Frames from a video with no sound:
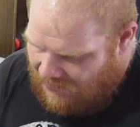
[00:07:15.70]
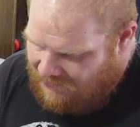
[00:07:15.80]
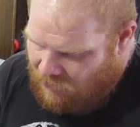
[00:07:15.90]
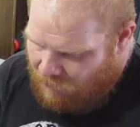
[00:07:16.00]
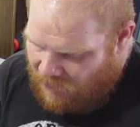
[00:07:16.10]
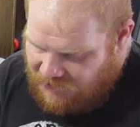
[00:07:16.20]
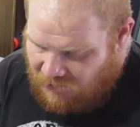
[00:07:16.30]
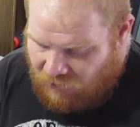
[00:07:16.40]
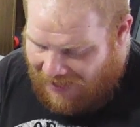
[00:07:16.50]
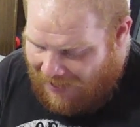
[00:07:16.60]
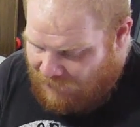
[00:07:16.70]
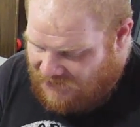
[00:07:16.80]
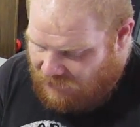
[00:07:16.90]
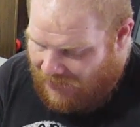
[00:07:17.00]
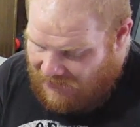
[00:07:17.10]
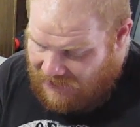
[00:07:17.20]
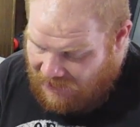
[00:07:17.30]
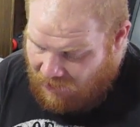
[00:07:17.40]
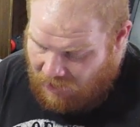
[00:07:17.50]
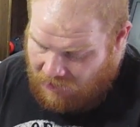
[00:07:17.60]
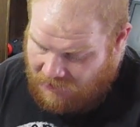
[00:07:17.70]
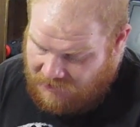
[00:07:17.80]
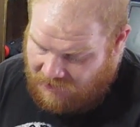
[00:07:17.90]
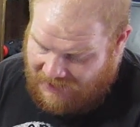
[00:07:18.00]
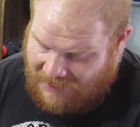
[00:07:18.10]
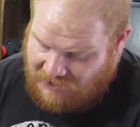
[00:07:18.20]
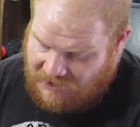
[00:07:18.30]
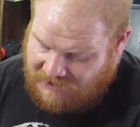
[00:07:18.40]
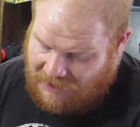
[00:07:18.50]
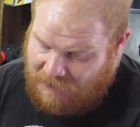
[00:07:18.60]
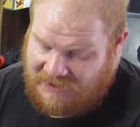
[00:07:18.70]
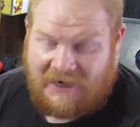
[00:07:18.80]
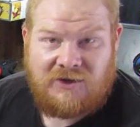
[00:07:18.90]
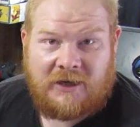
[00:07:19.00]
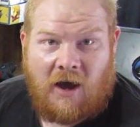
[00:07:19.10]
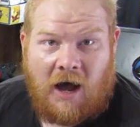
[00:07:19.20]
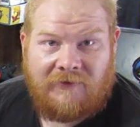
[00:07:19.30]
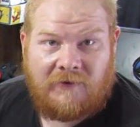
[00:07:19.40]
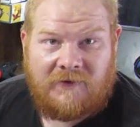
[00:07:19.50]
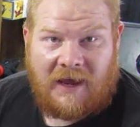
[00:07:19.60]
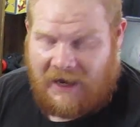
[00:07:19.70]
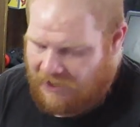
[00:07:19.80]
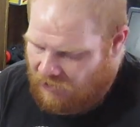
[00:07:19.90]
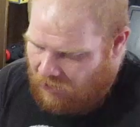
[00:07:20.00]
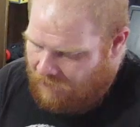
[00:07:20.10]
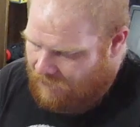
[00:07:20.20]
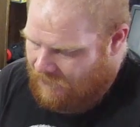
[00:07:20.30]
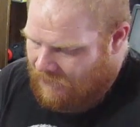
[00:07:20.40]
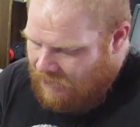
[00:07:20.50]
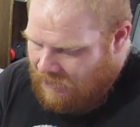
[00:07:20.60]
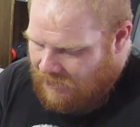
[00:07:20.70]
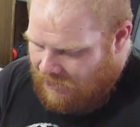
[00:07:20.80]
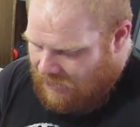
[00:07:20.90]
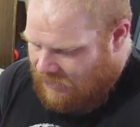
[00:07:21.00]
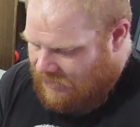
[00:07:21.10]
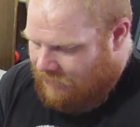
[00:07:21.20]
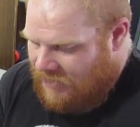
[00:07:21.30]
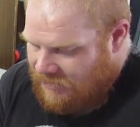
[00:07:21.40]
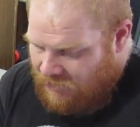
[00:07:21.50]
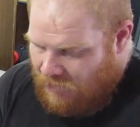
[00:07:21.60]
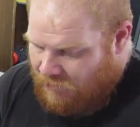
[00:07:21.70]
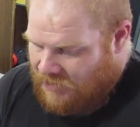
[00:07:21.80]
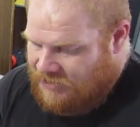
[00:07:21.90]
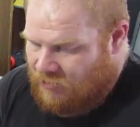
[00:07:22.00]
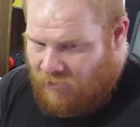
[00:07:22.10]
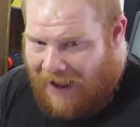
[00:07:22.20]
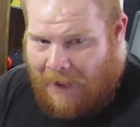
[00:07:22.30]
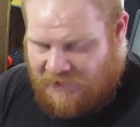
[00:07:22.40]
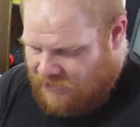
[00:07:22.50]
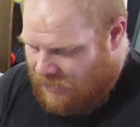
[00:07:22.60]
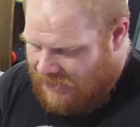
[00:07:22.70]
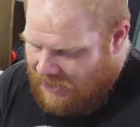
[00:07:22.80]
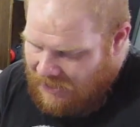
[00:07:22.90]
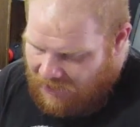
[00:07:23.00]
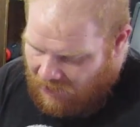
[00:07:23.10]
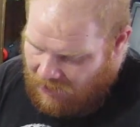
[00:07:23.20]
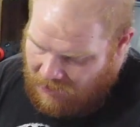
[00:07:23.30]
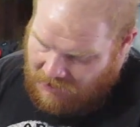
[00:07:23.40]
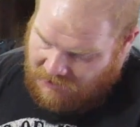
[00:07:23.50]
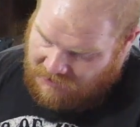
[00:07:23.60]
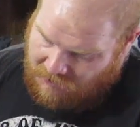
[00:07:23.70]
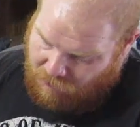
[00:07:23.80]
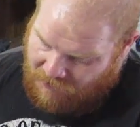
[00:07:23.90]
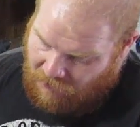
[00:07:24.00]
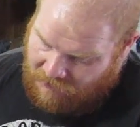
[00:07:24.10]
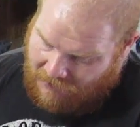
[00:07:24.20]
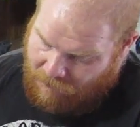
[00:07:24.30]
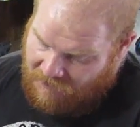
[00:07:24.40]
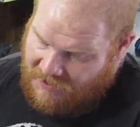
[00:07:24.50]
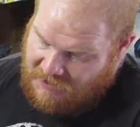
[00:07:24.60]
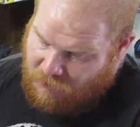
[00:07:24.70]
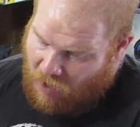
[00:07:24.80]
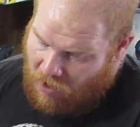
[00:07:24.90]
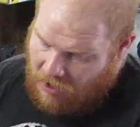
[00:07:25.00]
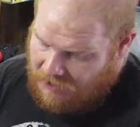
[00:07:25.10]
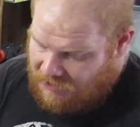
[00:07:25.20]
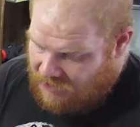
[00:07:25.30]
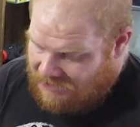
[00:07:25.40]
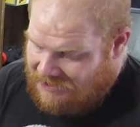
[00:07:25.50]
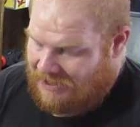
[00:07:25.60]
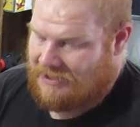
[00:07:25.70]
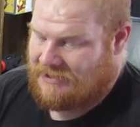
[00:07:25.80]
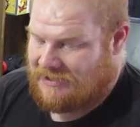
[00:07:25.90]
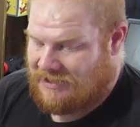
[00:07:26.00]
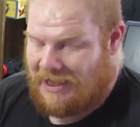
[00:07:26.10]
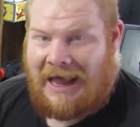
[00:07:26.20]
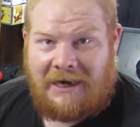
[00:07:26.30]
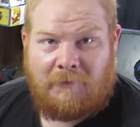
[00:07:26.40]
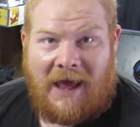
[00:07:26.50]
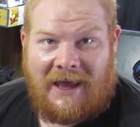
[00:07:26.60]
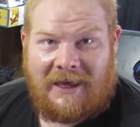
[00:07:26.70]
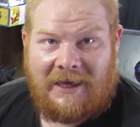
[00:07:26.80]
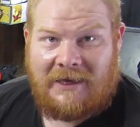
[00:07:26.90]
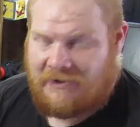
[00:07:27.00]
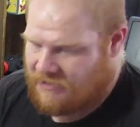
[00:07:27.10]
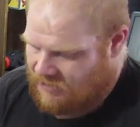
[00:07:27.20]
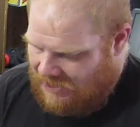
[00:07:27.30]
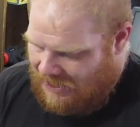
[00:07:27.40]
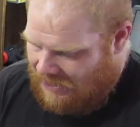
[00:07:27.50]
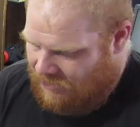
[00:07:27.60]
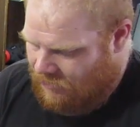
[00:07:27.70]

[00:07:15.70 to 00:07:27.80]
do a bunch of wraps right here, so the edge of this tape is actually off of the handle. And I'm going to do a bunch of wraps right here to build up this part so that it's not going to slide back into the handle.